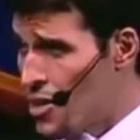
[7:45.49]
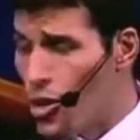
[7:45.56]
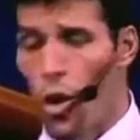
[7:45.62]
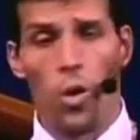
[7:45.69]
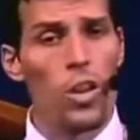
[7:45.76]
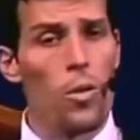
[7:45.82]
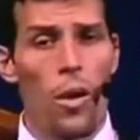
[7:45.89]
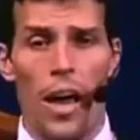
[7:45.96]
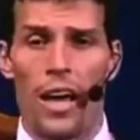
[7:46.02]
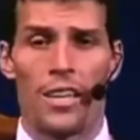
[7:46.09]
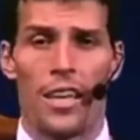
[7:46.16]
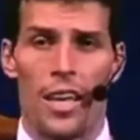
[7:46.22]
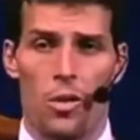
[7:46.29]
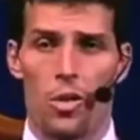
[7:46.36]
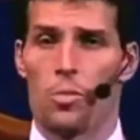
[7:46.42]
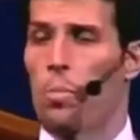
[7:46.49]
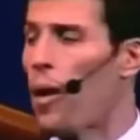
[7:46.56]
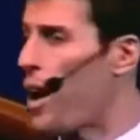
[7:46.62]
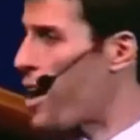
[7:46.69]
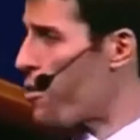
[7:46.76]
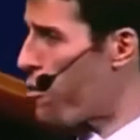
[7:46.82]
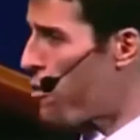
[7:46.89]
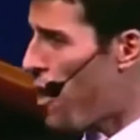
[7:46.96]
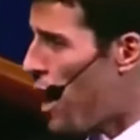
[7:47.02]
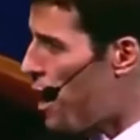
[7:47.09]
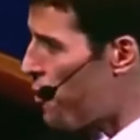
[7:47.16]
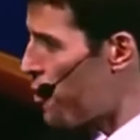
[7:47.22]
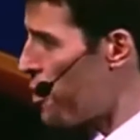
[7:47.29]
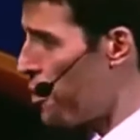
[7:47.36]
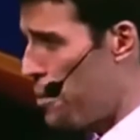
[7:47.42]
The only way I did it was park
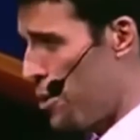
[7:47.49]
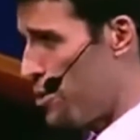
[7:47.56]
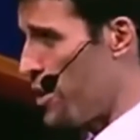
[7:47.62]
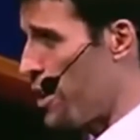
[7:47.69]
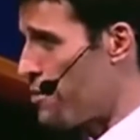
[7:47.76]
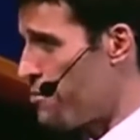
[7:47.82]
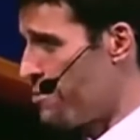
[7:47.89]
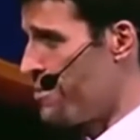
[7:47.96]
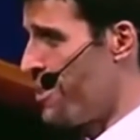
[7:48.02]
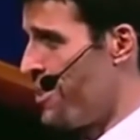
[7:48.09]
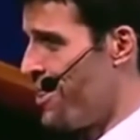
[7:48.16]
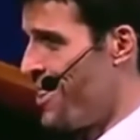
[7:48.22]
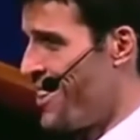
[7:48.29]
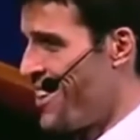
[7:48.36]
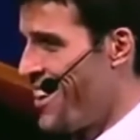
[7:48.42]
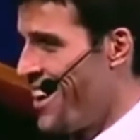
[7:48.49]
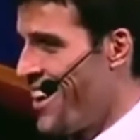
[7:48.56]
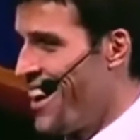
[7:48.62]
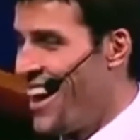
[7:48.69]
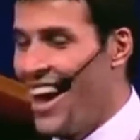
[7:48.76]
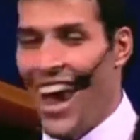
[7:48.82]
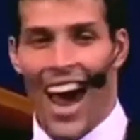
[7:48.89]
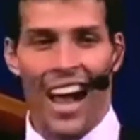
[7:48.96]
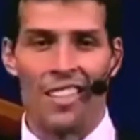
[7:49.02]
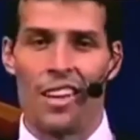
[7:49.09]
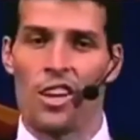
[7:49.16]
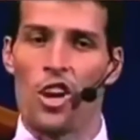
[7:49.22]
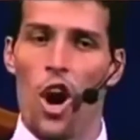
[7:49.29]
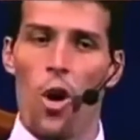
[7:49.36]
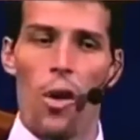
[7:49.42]
far from the building and
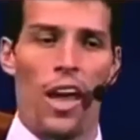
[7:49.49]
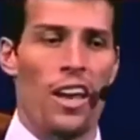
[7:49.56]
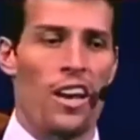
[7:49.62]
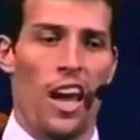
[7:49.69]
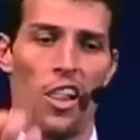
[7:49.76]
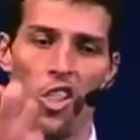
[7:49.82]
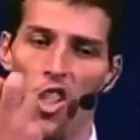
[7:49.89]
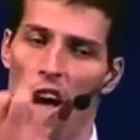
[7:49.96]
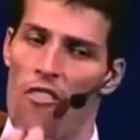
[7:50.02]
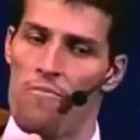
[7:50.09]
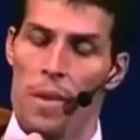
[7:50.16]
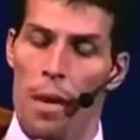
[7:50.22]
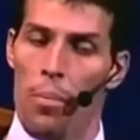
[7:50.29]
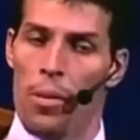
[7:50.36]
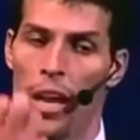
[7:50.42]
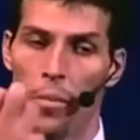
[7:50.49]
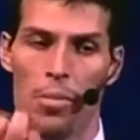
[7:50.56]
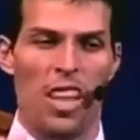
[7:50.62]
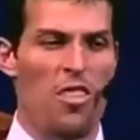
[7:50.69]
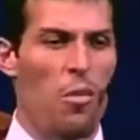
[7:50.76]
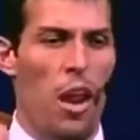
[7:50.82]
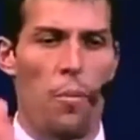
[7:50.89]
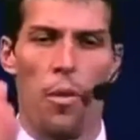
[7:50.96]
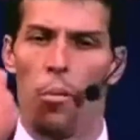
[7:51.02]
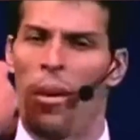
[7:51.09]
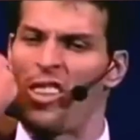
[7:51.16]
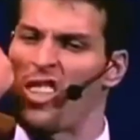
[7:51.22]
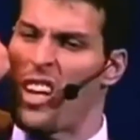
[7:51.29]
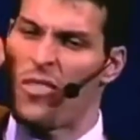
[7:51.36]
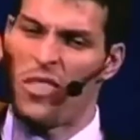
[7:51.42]
then go in, and I love people and I believe, but I put
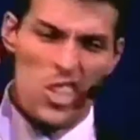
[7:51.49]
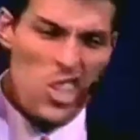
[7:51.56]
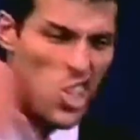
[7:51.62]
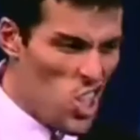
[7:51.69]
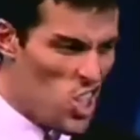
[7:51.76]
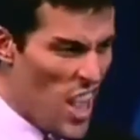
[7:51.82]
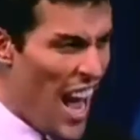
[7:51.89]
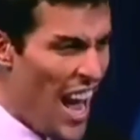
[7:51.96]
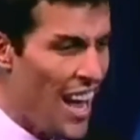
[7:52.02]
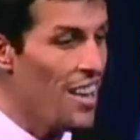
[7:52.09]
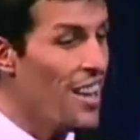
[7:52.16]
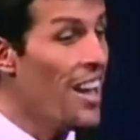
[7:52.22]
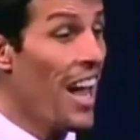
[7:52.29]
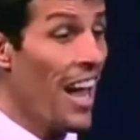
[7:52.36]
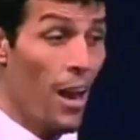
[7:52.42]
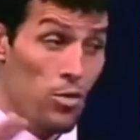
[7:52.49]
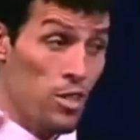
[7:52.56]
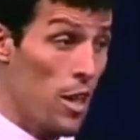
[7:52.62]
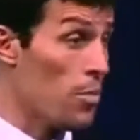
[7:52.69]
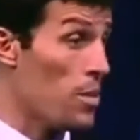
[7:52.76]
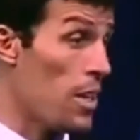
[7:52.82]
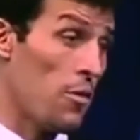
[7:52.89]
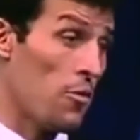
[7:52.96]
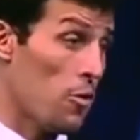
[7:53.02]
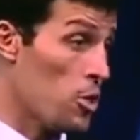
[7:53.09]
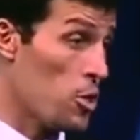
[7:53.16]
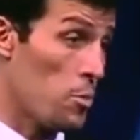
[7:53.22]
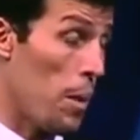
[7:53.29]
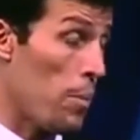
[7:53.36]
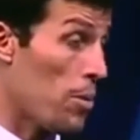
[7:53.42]
myself in state, and I was able to
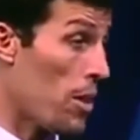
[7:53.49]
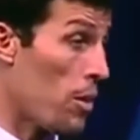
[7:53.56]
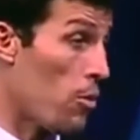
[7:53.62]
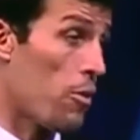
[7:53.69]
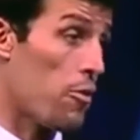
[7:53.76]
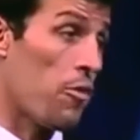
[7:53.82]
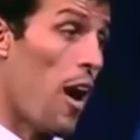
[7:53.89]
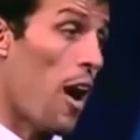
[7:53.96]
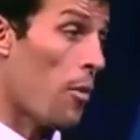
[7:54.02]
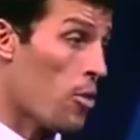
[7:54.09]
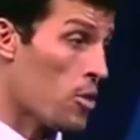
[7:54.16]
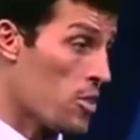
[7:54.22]
influence people that were far more